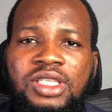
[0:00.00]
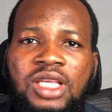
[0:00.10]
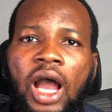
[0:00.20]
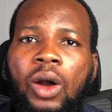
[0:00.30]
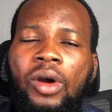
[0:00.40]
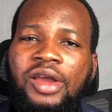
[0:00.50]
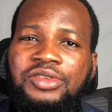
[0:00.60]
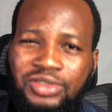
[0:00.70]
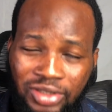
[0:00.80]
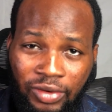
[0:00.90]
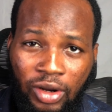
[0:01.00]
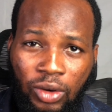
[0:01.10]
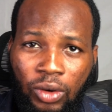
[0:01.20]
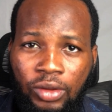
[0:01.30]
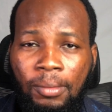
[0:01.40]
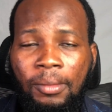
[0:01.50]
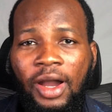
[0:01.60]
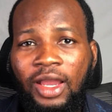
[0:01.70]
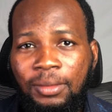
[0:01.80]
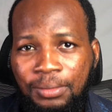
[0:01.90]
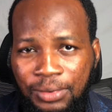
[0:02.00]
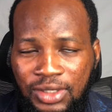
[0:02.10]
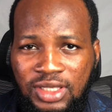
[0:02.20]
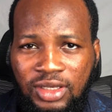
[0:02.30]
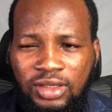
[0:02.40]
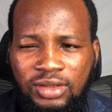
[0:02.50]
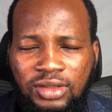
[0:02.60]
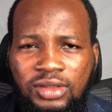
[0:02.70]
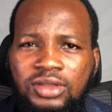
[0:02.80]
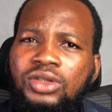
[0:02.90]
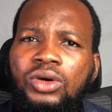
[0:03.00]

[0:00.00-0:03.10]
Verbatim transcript: is how I screen record my PC. You